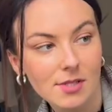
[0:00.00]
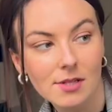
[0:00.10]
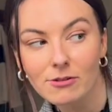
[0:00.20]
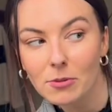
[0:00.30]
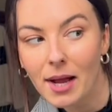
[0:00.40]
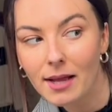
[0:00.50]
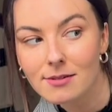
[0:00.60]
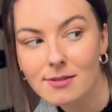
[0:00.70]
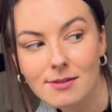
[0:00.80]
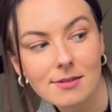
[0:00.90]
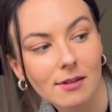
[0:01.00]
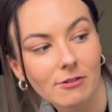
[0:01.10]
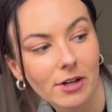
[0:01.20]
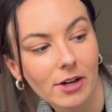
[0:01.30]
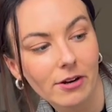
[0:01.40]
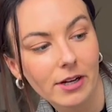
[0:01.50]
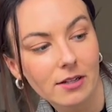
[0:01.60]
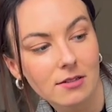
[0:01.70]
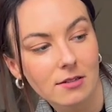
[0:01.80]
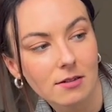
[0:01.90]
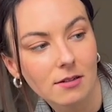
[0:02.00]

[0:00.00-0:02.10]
silver pants, silver earrings.